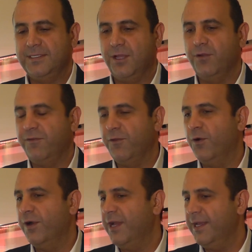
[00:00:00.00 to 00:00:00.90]
Southern
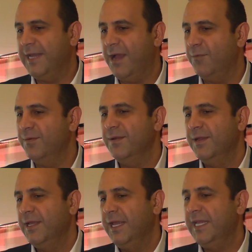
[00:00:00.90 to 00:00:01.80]
Florida, now
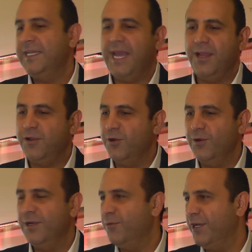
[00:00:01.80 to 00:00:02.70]
in
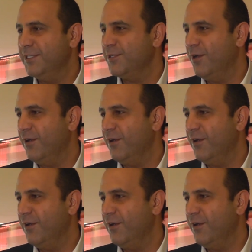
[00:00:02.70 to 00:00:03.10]
Cancun and Buenos